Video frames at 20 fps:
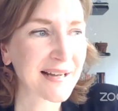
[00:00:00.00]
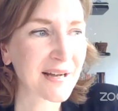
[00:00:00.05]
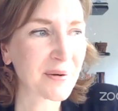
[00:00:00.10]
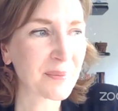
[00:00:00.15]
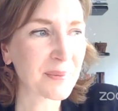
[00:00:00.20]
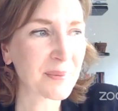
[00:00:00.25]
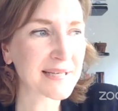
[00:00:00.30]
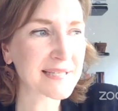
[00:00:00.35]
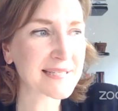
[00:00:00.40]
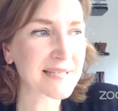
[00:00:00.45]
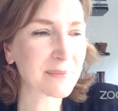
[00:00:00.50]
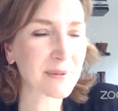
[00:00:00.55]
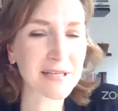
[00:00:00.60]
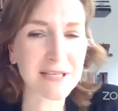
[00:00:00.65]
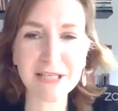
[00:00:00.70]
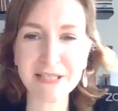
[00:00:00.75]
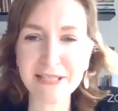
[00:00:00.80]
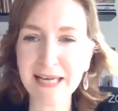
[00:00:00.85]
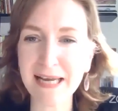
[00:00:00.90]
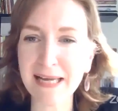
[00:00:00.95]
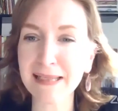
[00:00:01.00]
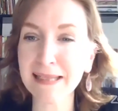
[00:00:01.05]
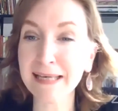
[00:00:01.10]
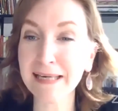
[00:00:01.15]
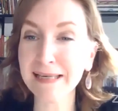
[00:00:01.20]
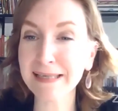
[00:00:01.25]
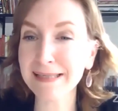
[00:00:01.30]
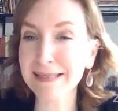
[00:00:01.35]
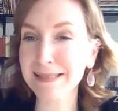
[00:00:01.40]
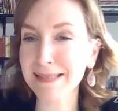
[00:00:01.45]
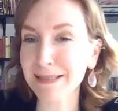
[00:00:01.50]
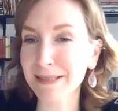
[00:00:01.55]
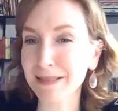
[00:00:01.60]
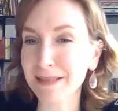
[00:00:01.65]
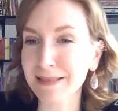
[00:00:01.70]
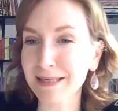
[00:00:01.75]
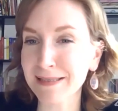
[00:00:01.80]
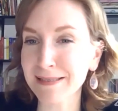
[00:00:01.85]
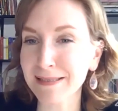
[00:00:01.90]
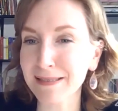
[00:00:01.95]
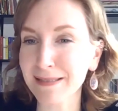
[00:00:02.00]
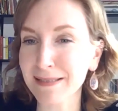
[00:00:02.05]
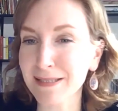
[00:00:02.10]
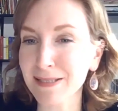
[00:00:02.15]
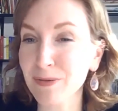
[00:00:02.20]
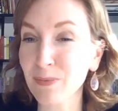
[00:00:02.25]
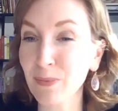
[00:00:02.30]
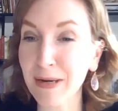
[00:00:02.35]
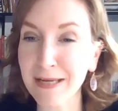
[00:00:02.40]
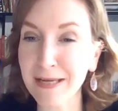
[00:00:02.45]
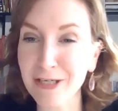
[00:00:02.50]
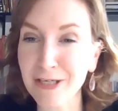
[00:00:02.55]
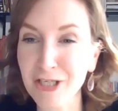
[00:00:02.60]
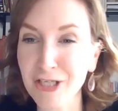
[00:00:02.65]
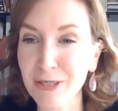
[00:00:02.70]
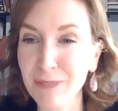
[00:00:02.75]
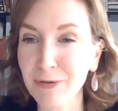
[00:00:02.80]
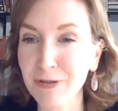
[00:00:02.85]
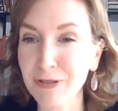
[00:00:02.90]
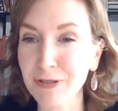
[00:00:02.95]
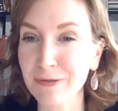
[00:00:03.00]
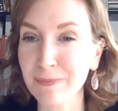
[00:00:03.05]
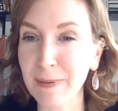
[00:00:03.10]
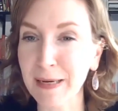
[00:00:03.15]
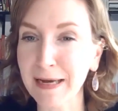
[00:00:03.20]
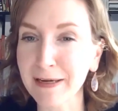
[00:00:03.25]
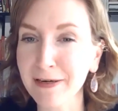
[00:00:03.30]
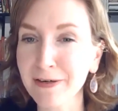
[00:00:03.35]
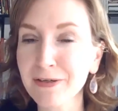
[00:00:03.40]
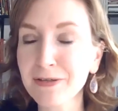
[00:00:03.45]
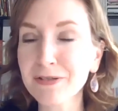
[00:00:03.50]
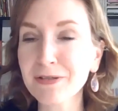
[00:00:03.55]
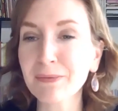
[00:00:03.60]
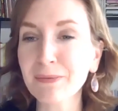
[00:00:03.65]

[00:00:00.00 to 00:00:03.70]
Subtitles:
Always, what did she say? A lady doesn't sweat, she perspires.